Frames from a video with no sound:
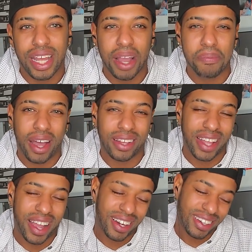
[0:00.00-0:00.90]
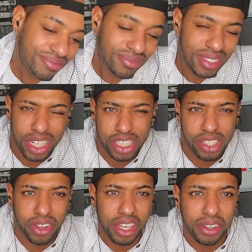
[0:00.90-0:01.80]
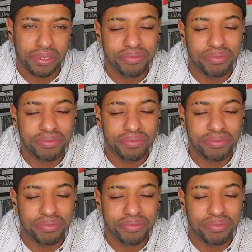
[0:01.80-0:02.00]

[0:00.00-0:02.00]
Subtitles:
like, about that. You're so cute.